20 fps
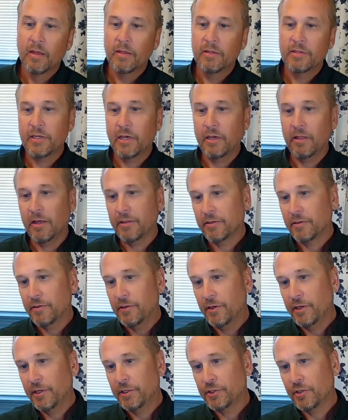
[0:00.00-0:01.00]
say, like the
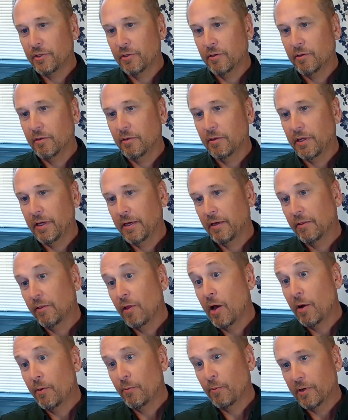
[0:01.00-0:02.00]
traditional like
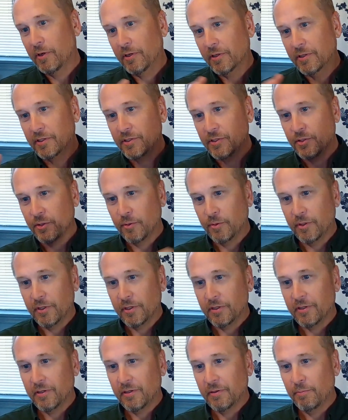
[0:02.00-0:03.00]
LawnWorks to
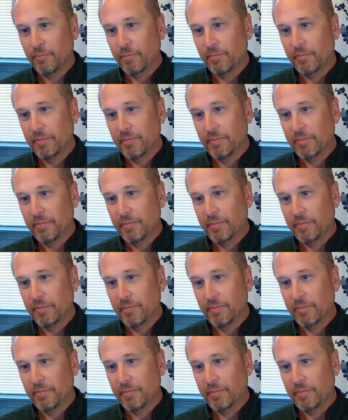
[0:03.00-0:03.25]
a